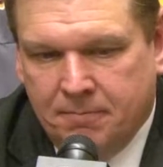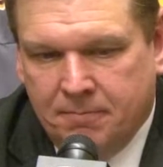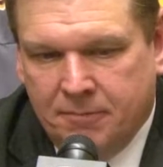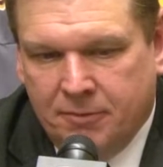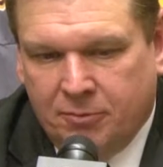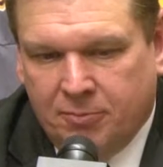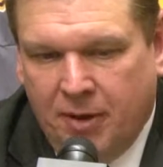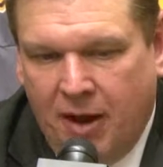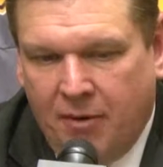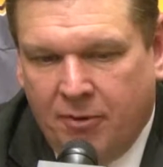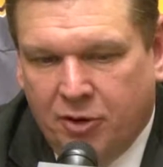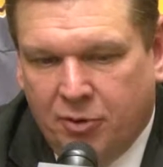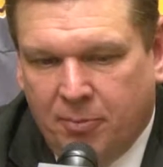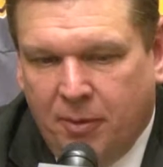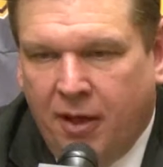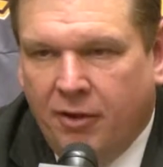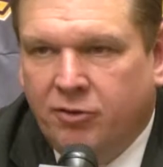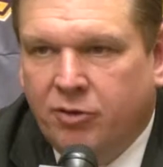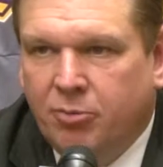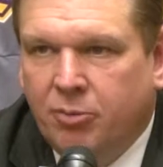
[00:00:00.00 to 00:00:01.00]
it's my
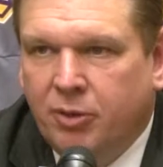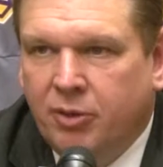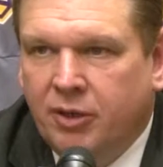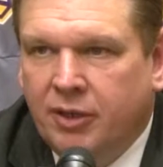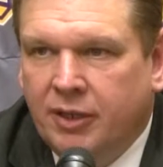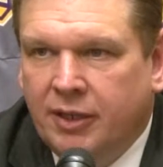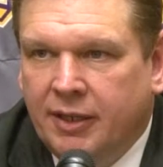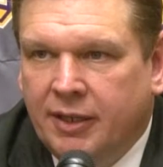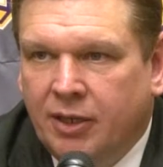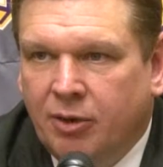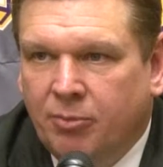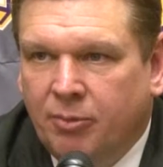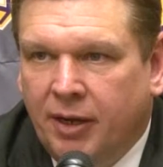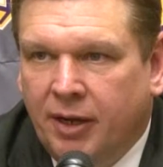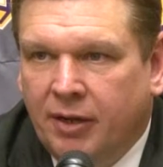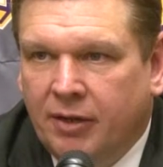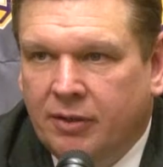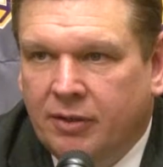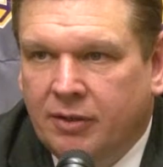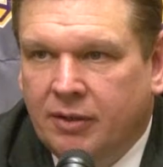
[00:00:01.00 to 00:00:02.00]
responsibility to get them
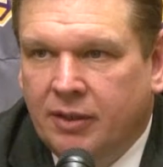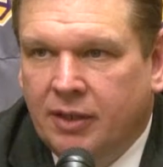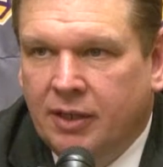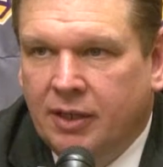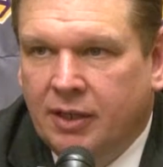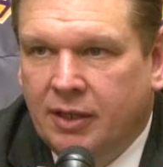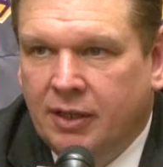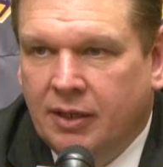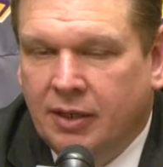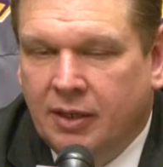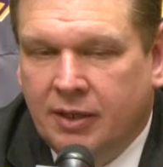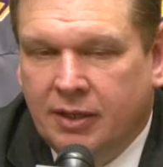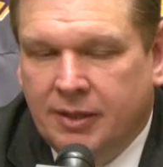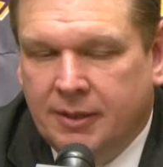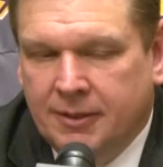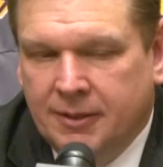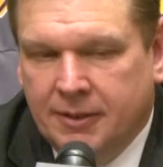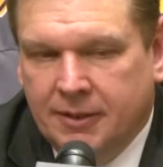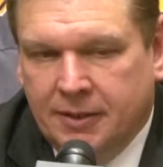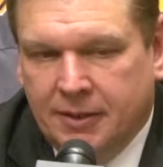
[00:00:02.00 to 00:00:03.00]
there. And
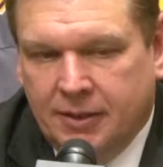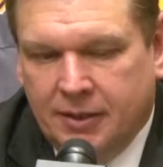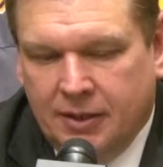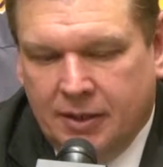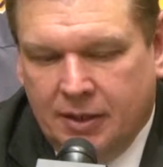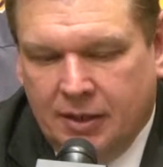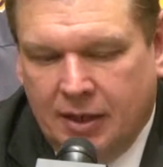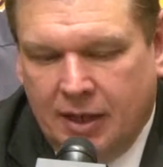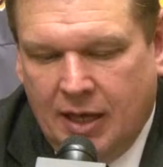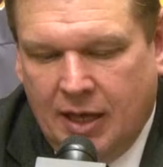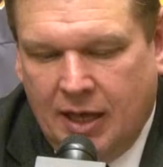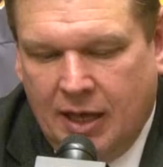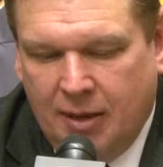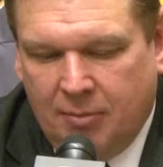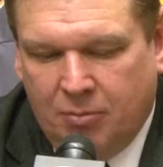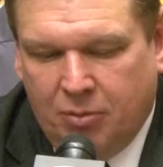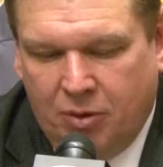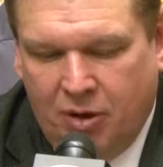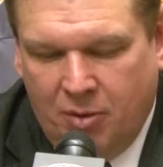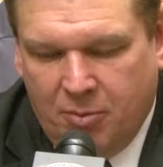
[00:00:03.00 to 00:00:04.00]
I
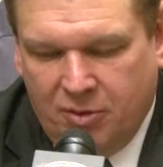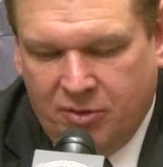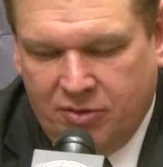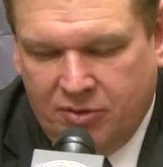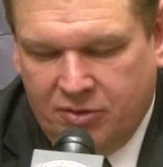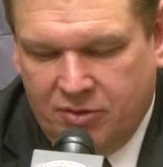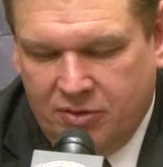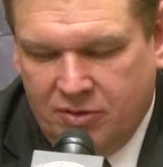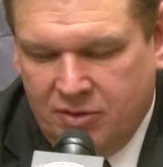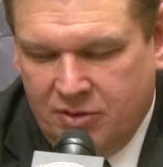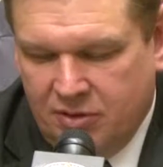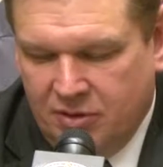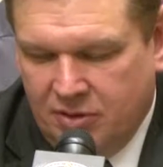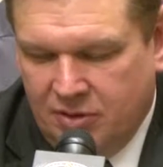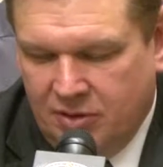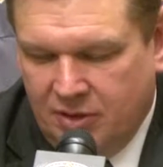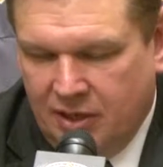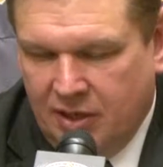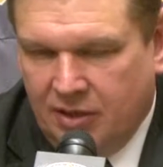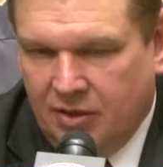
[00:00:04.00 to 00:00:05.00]
promised
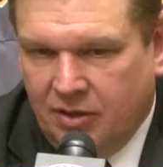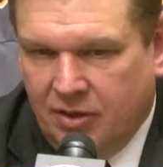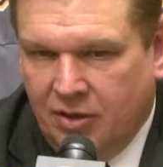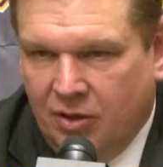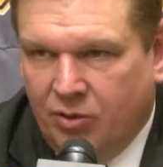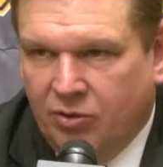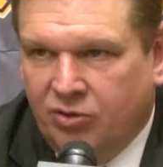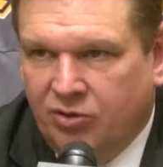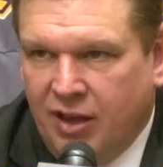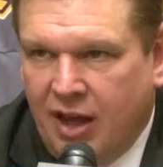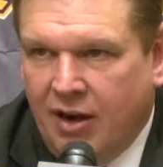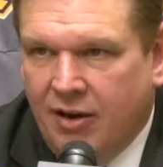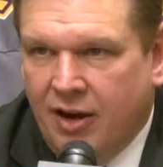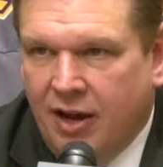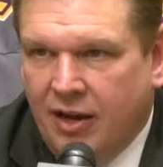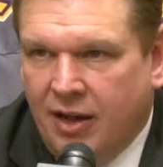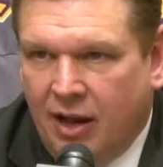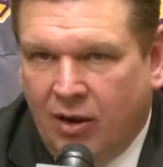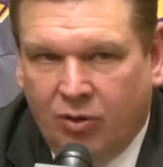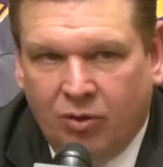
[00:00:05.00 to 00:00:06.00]
that on
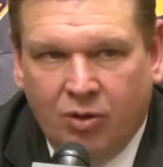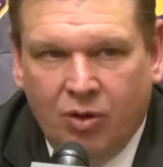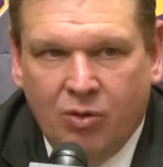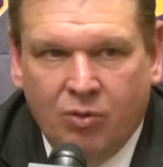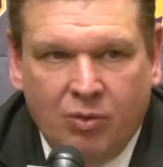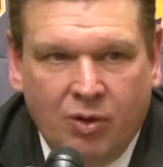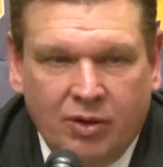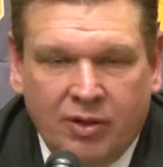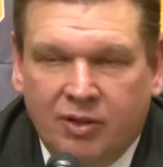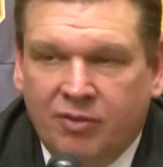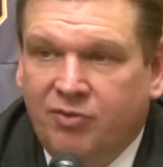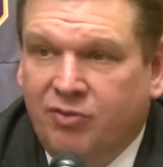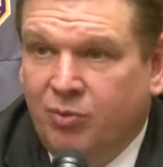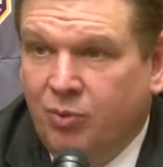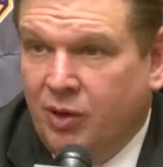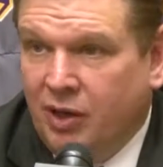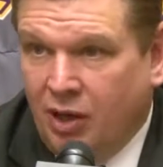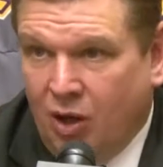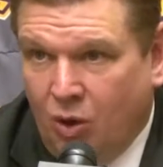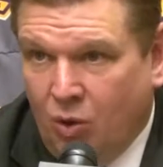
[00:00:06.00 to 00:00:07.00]
Saturday, I don't know what
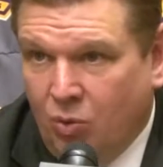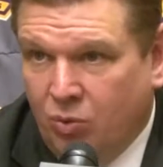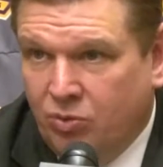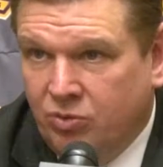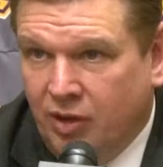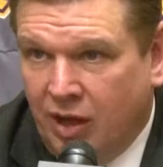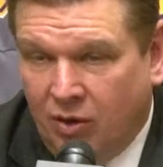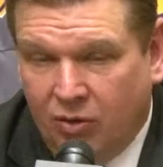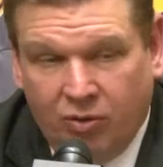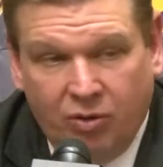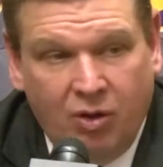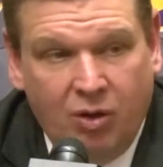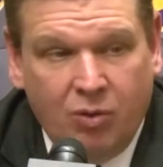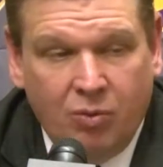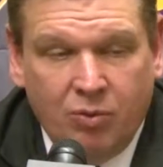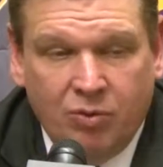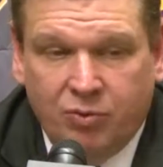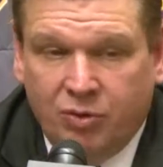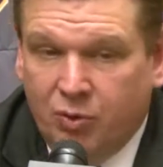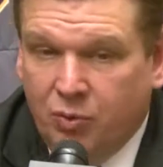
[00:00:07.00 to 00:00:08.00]
it holds. I don't
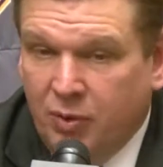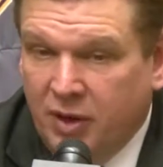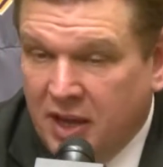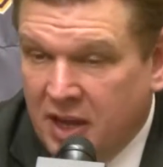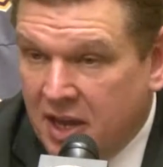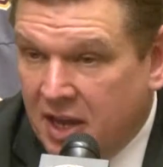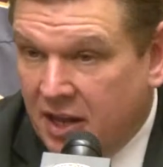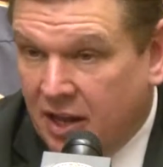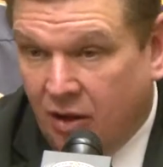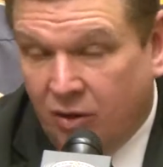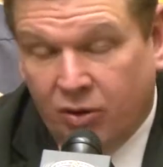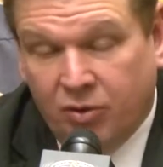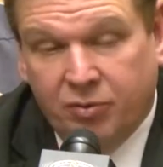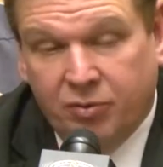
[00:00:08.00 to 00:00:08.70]
know if we win. I don't know